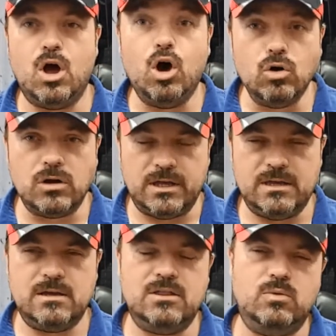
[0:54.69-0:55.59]

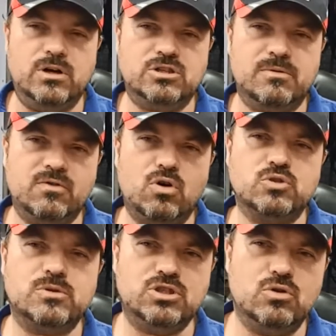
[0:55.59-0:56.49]
only in the workshop. Of
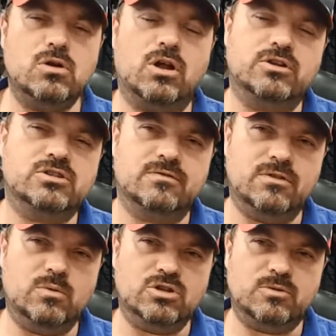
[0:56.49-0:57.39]
course, we do a lot of stuff
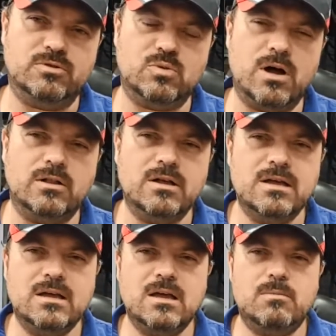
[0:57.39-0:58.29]
in the workshop as well,
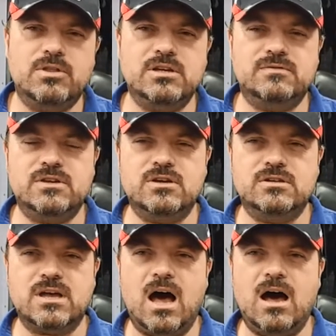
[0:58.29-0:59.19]
but these
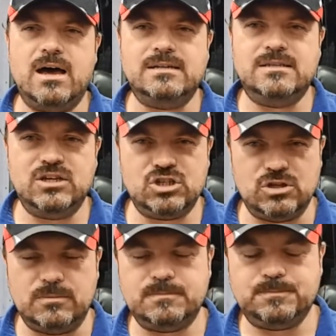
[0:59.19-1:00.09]
videos are
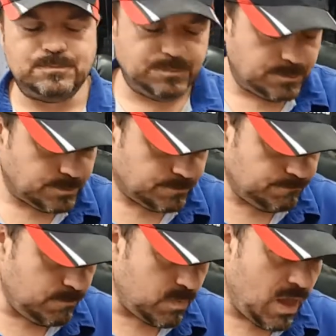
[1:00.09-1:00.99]
additional.
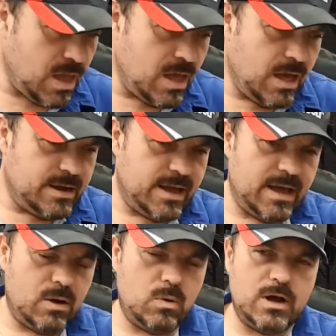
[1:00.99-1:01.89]

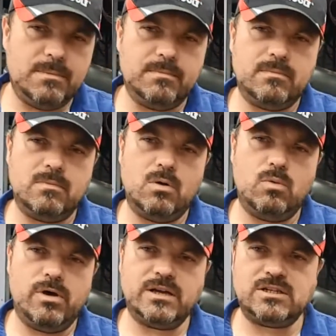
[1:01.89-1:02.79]
Now,
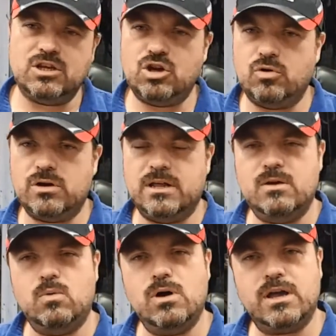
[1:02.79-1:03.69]
we're actually currently
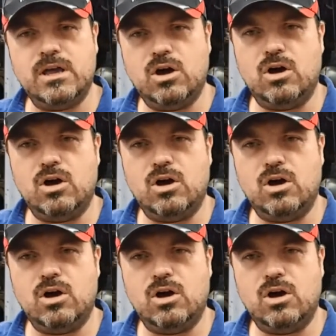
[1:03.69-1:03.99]
working